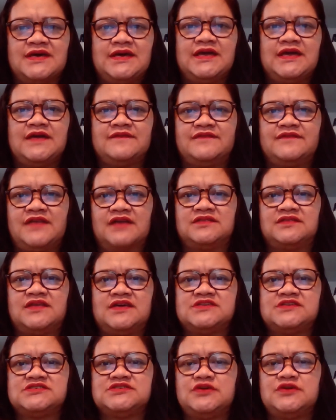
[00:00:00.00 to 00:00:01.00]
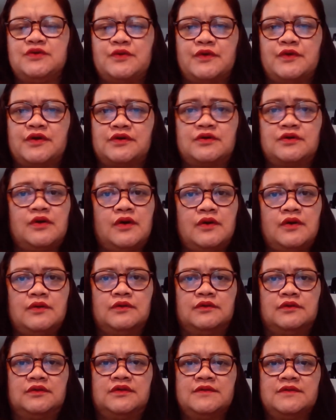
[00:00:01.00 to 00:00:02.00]
if that is your
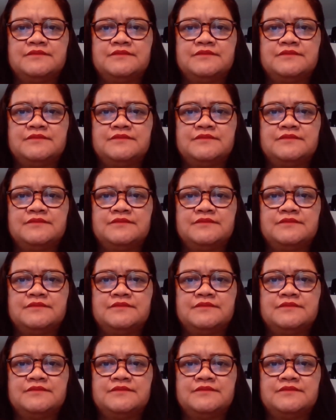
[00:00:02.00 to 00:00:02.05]
goal.